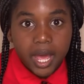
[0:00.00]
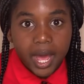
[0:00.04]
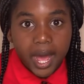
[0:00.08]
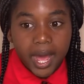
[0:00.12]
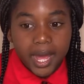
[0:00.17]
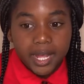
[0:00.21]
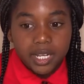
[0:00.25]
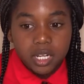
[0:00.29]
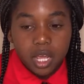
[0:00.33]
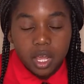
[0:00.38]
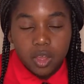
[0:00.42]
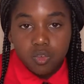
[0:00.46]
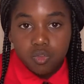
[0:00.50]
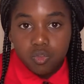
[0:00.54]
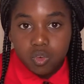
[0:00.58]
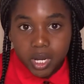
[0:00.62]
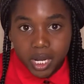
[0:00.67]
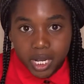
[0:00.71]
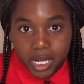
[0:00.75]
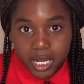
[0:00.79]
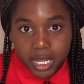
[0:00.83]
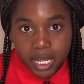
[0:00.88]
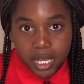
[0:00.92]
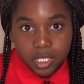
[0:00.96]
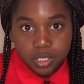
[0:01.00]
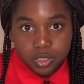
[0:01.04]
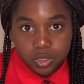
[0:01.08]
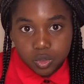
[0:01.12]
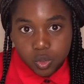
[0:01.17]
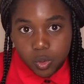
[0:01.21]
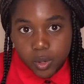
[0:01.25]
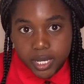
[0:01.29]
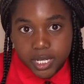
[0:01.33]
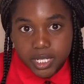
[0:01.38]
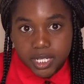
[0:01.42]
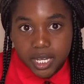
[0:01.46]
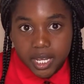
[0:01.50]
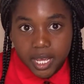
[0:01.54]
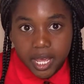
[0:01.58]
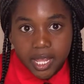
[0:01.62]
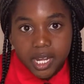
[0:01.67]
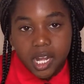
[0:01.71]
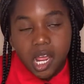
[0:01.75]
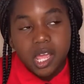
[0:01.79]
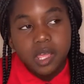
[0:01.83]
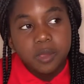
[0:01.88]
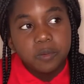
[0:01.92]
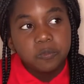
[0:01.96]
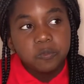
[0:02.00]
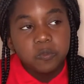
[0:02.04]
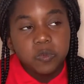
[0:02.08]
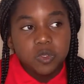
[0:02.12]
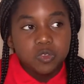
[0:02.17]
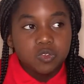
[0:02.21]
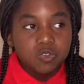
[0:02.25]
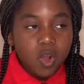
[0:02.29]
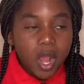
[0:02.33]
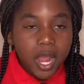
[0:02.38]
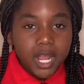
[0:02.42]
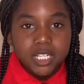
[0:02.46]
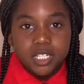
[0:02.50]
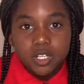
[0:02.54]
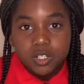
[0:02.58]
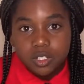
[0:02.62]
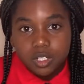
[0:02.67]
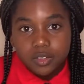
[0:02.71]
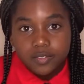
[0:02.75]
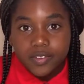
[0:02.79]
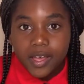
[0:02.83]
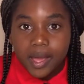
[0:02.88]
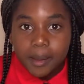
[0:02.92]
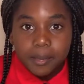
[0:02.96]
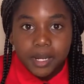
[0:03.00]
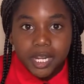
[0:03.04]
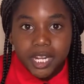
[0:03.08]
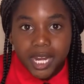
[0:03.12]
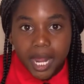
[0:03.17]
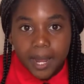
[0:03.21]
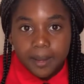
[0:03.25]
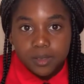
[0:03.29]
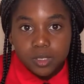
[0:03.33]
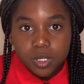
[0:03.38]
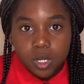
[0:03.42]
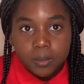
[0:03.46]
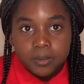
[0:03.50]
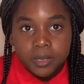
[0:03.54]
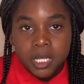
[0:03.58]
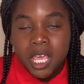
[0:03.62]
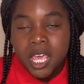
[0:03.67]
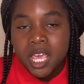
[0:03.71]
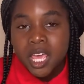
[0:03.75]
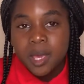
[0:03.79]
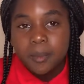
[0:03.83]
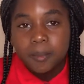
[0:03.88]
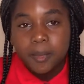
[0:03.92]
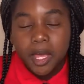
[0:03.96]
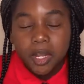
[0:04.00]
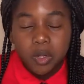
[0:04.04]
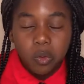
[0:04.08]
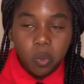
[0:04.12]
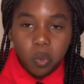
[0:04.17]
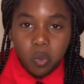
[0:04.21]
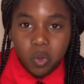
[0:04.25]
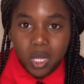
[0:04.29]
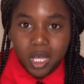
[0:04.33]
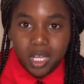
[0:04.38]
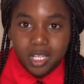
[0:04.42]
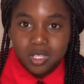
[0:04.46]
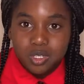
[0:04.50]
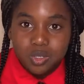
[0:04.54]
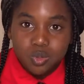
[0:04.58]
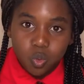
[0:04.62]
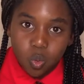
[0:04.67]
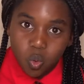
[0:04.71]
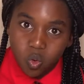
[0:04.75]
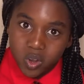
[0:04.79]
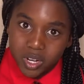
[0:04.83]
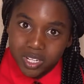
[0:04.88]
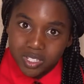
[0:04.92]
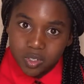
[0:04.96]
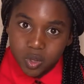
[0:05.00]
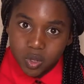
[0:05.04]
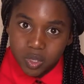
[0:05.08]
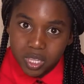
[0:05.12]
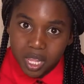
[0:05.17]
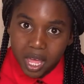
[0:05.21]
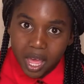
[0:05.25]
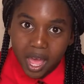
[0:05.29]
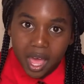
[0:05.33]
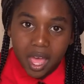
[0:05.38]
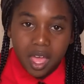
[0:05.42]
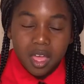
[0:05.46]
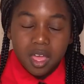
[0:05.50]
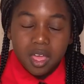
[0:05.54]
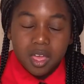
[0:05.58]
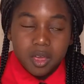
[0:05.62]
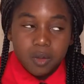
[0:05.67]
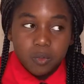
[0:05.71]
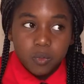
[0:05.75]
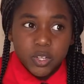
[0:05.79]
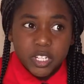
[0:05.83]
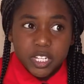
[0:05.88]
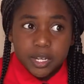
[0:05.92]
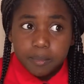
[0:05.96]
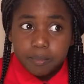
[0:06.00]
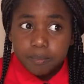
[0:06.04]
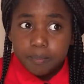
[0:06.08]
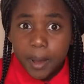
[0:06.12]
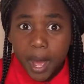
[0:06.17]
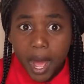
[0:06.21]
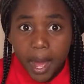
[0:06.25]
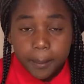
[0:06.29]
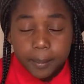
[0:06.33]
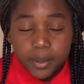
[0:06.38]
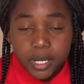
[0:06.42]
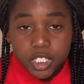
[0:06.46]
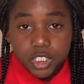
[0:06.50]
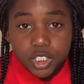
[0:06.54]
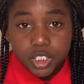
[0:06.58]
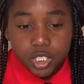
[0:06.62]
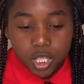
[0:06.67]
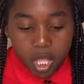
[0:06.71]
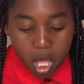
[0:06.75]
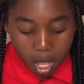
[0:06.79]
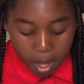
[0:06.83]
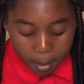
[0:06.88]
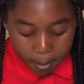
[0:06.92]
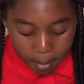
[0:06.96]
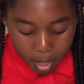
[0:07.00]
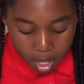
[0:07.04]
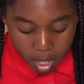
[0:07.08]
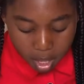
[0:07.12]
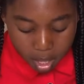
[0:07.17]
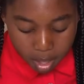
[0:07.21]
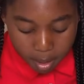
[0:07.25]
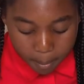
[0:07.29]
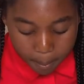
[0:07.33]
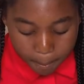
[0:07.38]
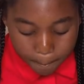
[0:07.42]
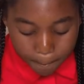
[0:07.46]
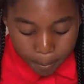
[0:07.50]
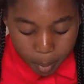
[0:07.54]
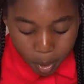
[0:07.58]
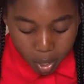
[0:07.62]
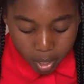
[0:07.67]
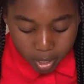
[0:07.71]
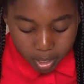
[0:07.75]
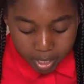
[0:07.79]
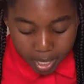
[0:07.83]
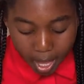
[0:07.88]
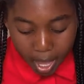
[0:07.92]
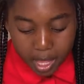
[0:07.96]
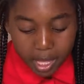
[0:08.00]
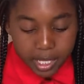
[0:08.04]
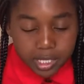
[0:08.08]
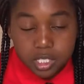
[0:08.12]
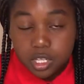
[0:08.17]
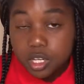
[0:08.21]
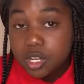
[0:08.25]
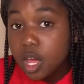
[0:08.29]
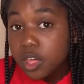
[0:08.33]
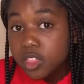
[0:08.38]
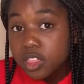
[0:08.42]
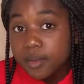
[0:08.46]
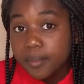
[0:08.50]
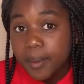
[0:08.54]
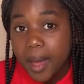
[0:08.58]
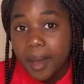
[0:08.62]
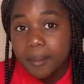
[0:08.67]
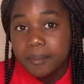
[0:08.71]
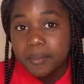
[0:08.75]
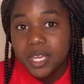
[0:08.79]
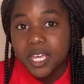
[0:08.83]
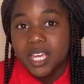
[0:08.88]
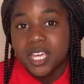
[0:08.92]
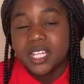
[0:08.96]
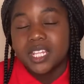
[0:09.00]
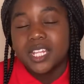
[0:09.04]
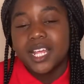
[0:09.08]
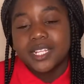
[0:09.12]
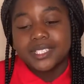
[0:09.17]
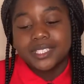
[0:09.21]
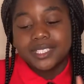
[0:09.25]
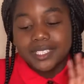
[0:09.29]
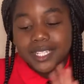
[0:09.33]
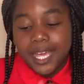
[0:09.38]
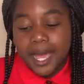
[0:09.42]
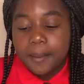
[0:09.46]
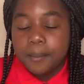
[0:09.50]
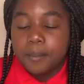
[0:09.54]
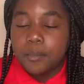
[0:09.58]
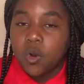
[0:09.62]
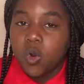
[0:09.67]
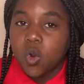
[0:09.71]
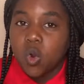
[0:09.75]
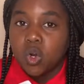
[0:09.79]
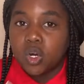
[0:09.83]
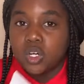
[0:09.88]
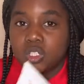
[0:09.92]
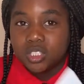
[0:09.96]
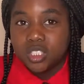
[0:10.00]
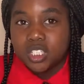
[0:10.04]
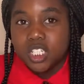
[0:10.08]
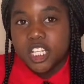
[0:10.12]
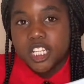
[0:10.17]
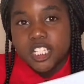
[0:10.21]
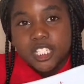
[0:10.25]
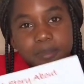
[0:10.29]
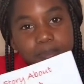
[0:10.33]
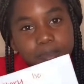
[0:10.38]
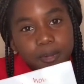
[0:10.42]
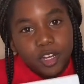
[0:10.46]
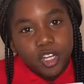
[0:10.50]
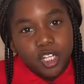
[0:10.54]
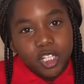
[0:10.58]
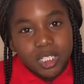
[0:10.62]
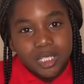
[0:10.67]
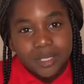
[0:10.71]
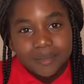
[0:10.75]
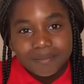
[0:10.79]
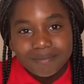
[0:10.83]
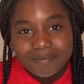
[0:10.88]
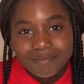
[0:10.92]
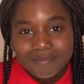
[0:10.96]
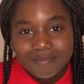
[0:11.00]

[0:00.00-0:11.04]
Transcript: And I really enjoyed it, and I was writing on the family laptops. We had all our stories on there. We didn't publish them, but yeah, that's enough about me. Let's get more onto this book.